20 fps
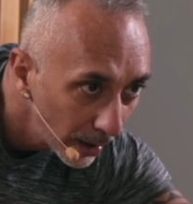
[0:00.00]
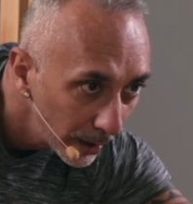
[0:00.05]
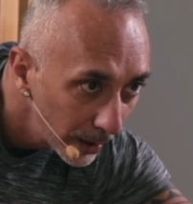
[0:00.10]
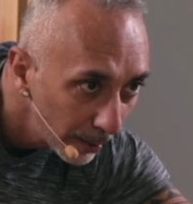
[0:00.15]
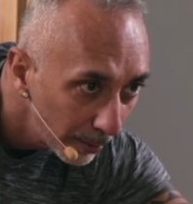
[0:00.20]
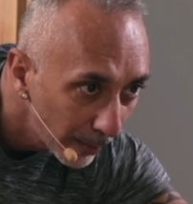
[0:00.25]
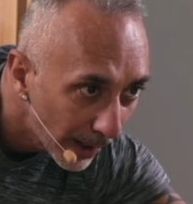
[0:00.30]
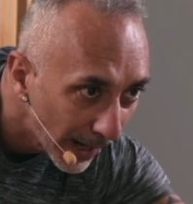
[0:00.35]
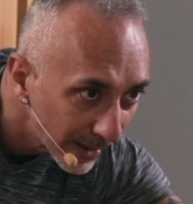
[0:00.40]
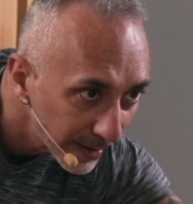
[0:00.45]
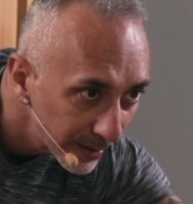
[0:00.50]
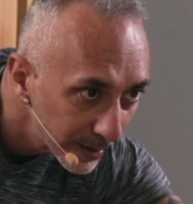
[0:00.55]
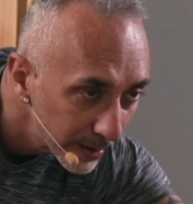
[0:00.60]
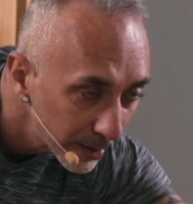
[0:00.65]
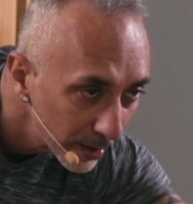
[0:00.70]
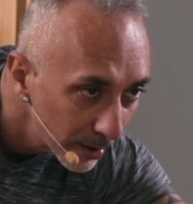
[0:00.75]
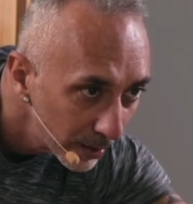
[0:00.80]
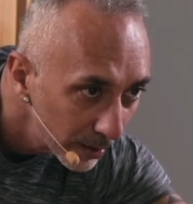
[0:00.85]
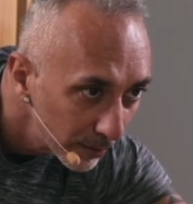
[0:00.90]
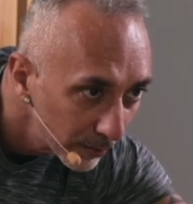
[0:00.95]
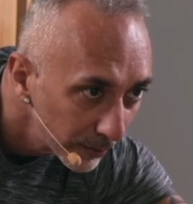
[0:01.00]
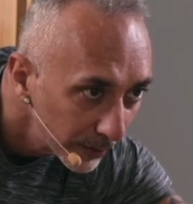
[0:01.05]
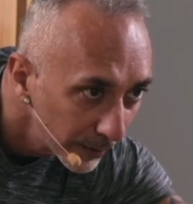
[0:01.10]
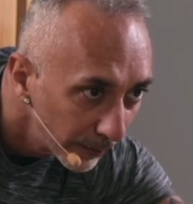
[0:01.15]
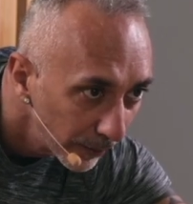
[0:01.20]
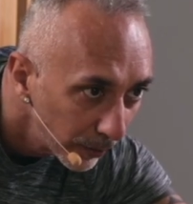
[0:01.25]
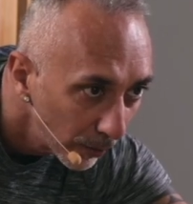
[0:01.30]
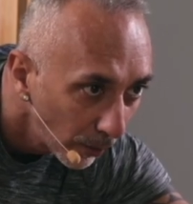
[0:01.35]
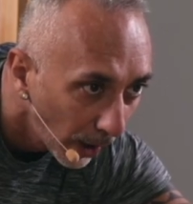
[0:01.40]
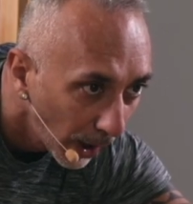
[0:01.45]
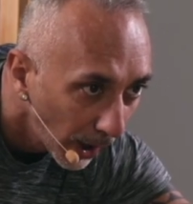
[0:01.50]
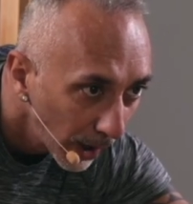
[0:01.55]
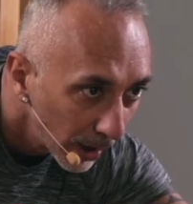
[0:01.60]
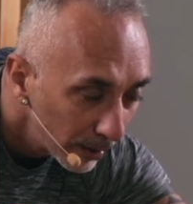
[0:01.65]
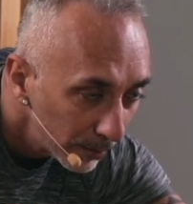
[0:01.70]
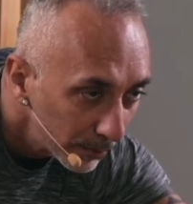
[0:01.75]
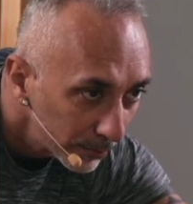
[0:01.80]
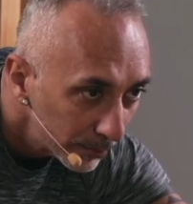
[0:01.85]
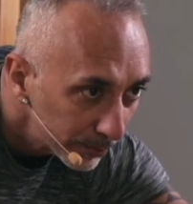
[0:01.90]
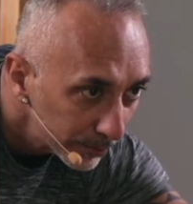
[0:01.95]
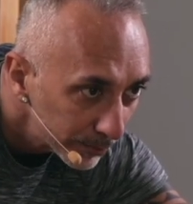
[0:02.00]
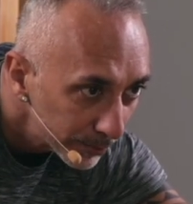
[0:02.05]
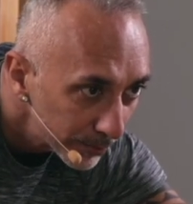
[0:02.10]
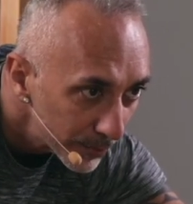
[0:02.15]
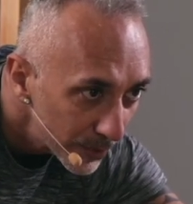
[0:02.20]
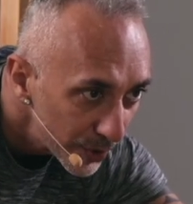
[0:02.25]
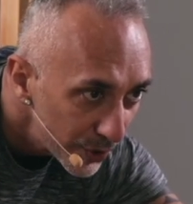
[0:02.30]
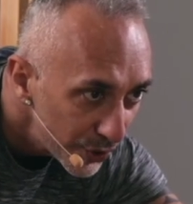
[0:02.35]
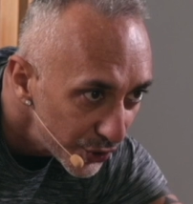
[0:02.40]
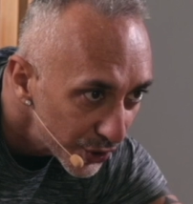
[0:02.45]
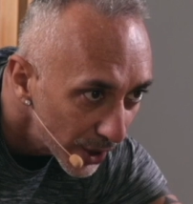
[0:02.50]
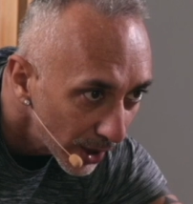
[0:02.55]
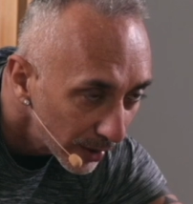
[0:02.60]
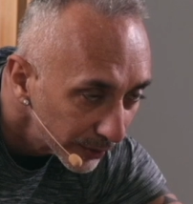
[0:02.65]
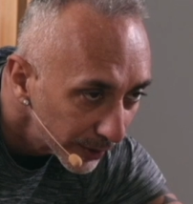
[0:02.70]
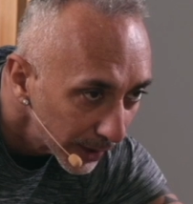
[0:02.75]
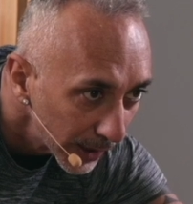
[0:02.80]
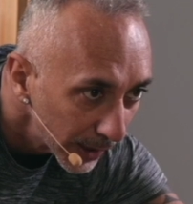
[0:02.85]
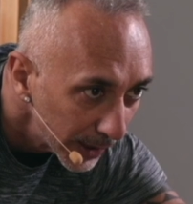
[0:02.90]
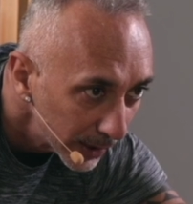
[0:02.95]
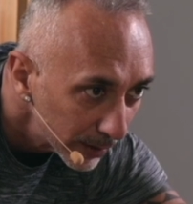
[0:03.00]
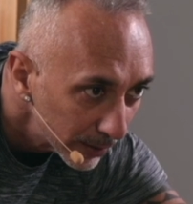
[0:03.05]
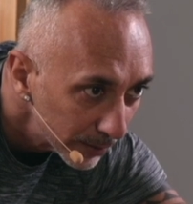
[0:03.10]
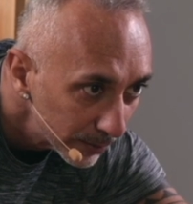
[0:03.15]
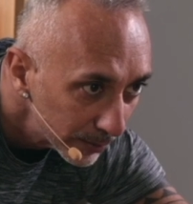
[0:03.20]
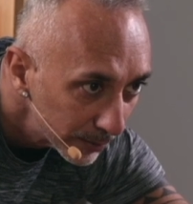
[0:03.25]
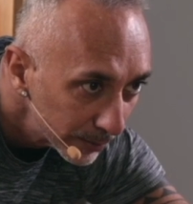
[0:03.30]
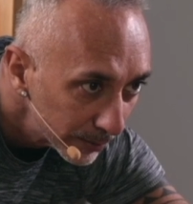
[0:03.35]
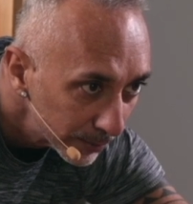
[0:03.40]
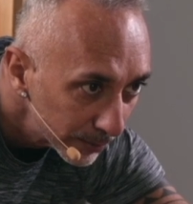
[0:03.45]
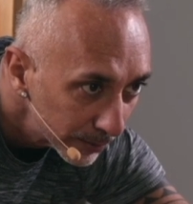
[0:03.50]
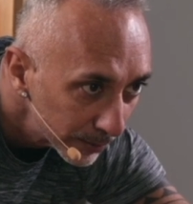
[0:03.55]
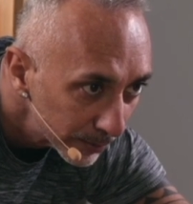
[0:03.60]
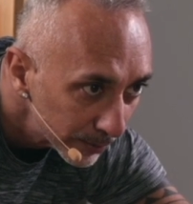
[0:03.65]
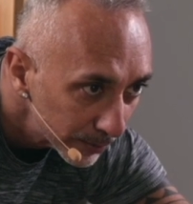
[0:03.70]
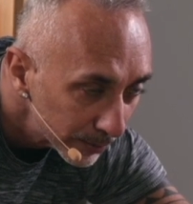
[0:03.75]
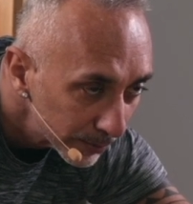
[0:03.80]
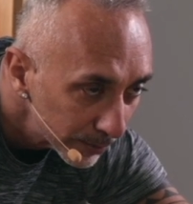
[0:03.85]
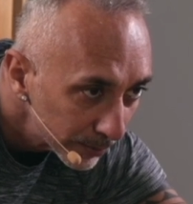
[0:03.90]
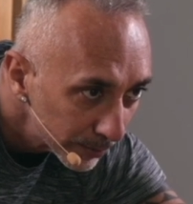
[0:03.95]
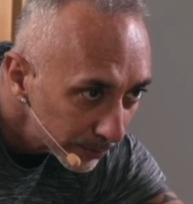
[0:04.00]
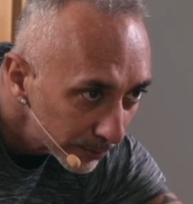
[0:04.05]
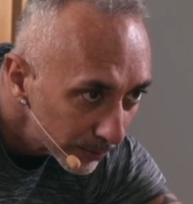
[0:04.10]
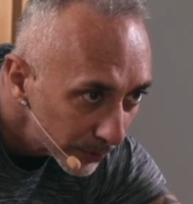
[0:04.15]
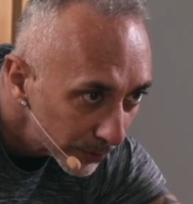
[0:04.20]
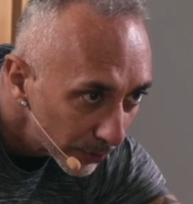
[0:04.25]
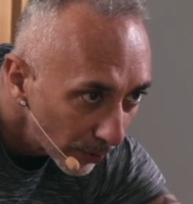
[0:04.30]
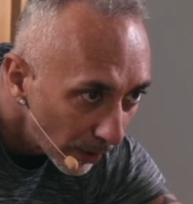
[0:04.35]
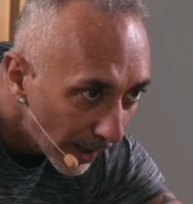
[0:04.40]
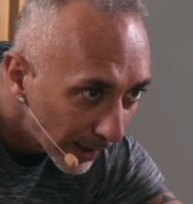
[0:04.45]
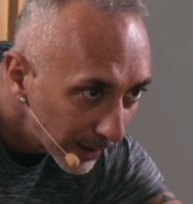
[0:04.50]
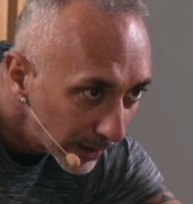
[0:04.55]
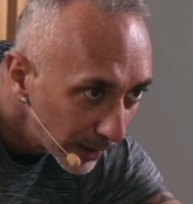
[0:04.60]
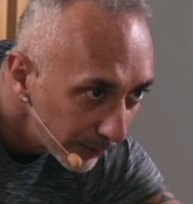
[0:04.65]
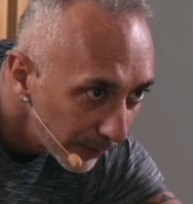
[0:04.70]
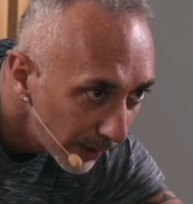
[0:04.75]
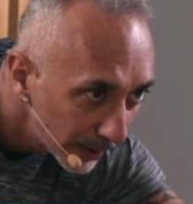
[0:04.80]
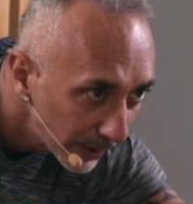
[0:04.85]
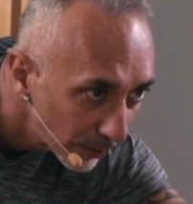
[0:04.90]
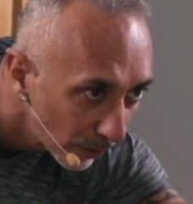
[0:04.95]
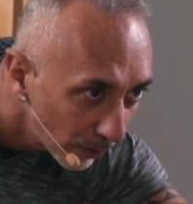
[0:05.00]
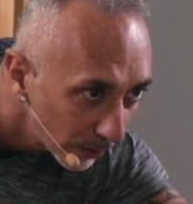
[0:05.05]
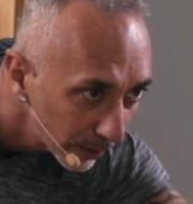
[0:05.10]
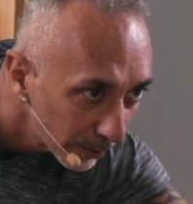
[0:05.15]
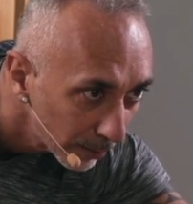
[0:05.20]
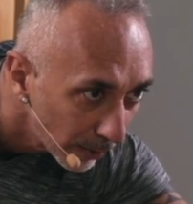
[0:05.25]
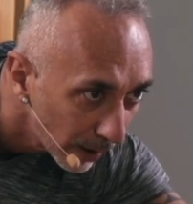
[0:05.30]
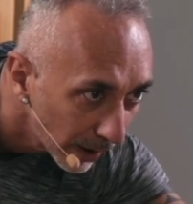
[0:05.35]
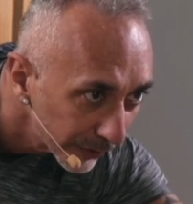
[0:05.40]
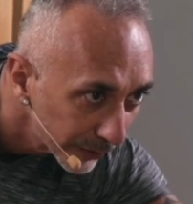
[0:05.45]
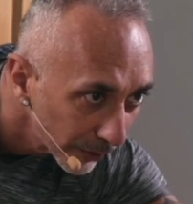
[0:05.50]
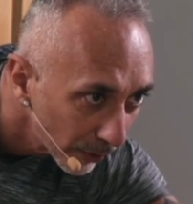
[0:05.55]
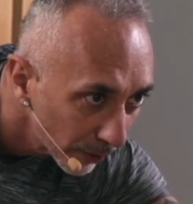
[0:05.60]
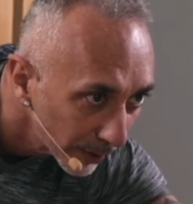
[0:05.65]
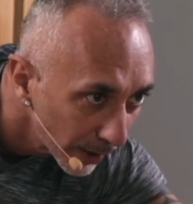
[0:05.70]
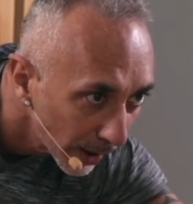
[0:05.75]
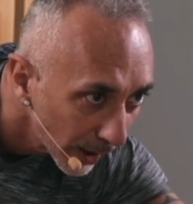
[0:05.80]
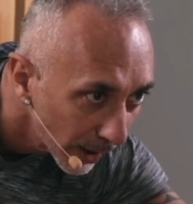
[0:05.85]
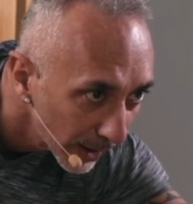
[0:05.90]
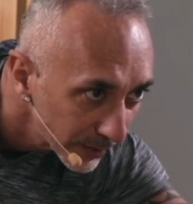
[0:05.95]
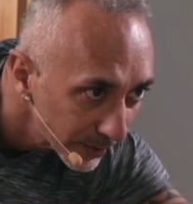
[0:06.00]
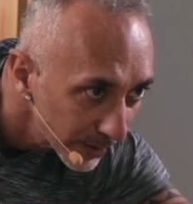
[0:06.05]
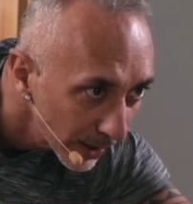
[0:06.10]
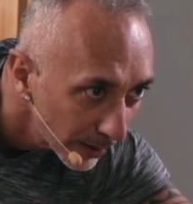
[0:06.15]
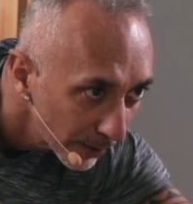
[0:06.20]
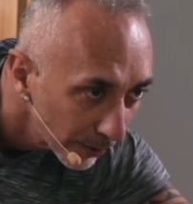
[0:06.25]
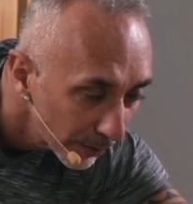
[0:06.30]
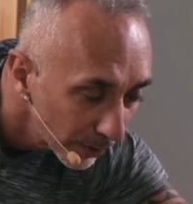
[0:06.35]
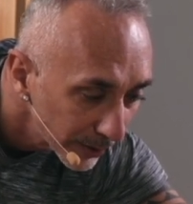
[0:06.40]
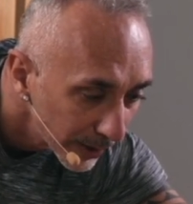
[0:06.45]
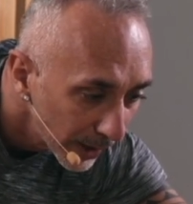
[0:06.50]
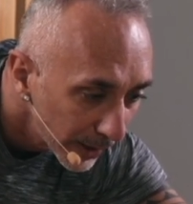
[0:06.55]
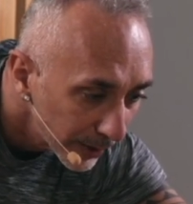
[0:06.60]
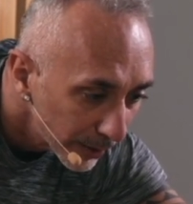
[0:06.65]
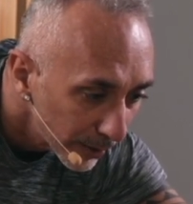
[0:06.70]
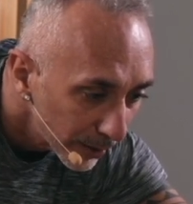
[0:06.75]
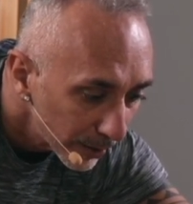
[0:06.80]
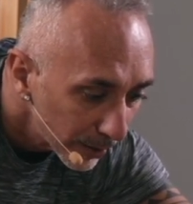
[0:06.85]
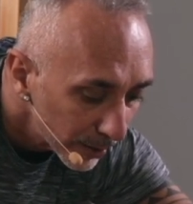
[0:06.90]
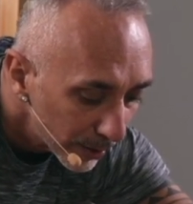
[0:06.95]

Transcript: the mat, the floor, gently. So activate all the muscle, the external rotator.